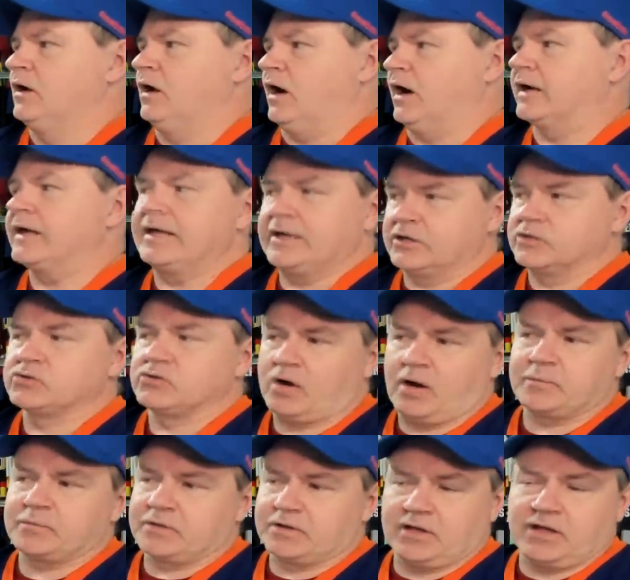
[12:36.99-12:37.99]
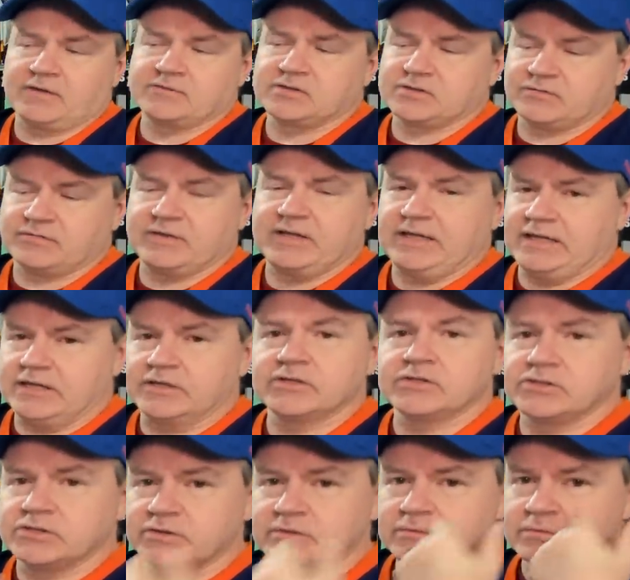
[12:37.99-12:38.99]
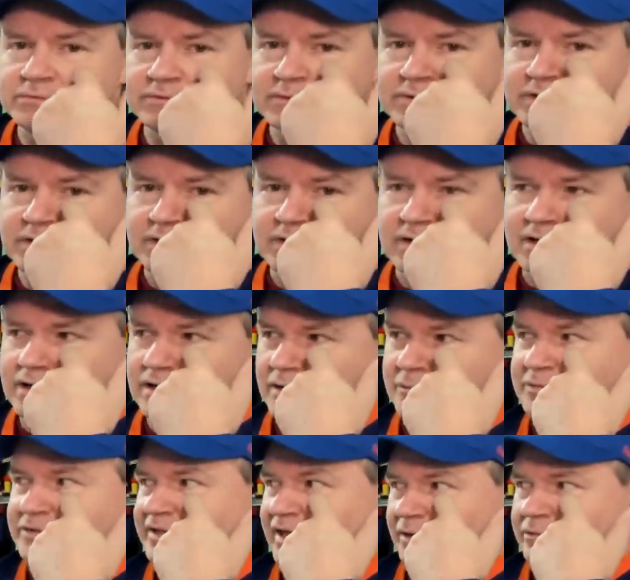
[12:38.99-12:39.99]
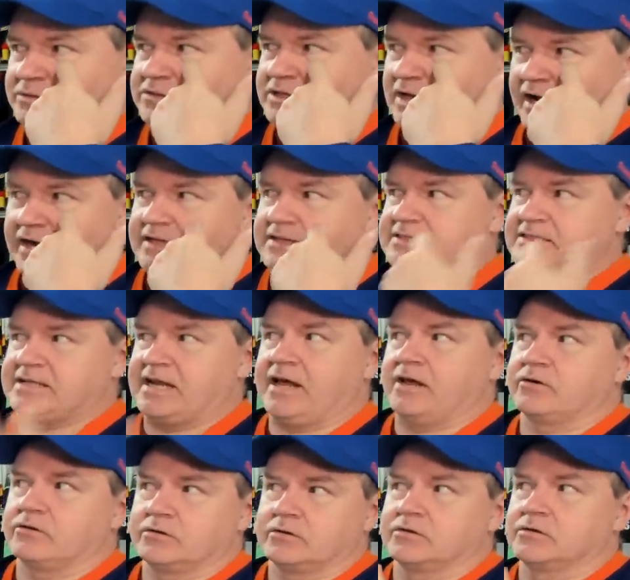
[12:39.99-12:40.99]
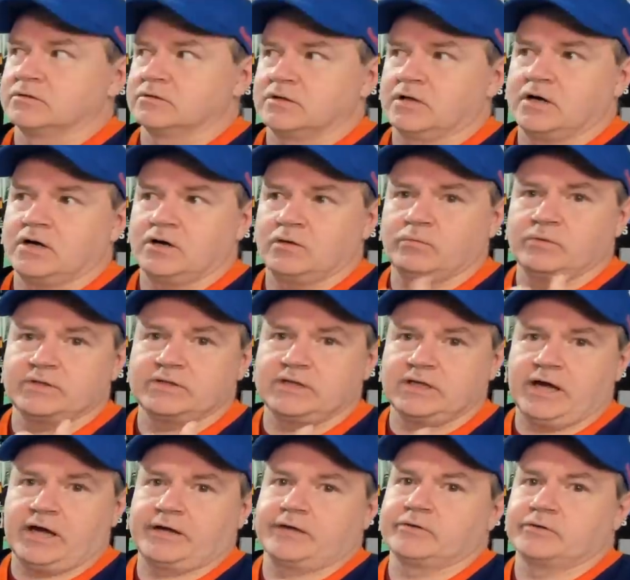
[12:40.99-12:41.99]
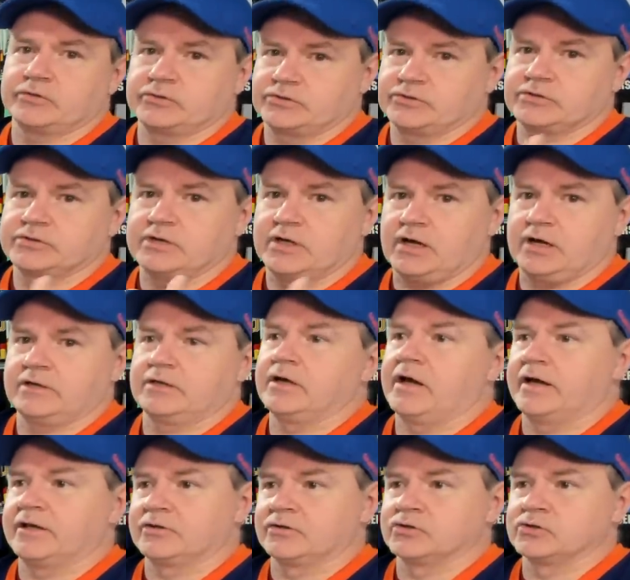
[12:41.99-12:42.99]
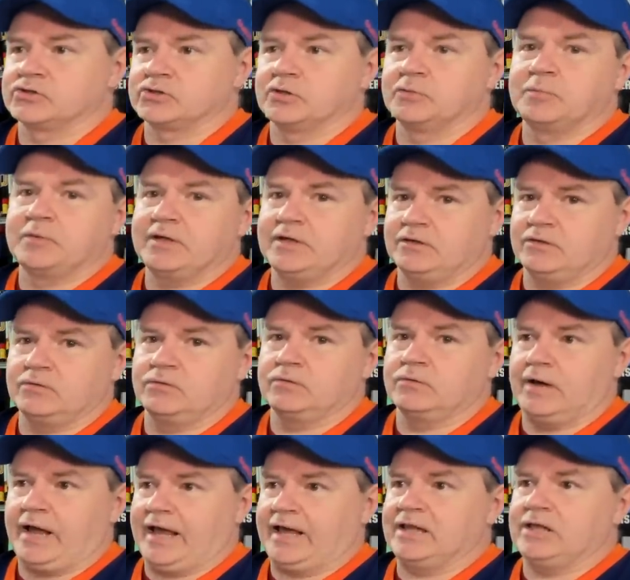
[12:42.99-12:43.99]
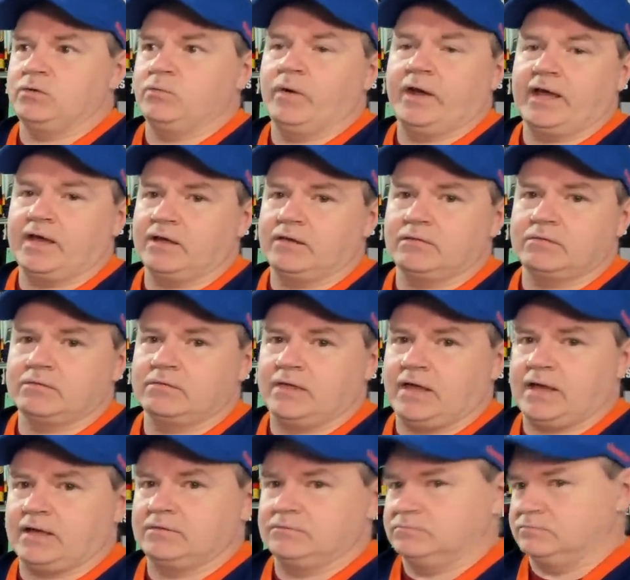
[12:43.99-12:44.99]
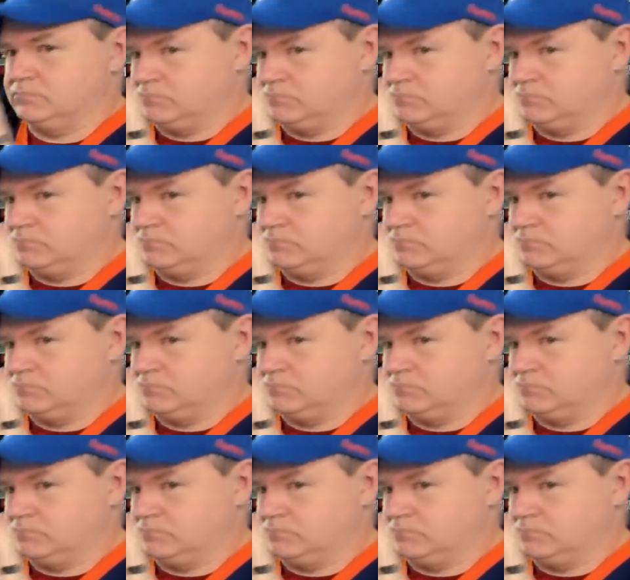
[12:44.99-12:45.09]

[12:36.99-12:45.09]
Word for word: Uh, he could drop the gloves if he needed to, uh, but that was kind of standard uh, with the Islanders. Uh, the Islanders could beat you any way that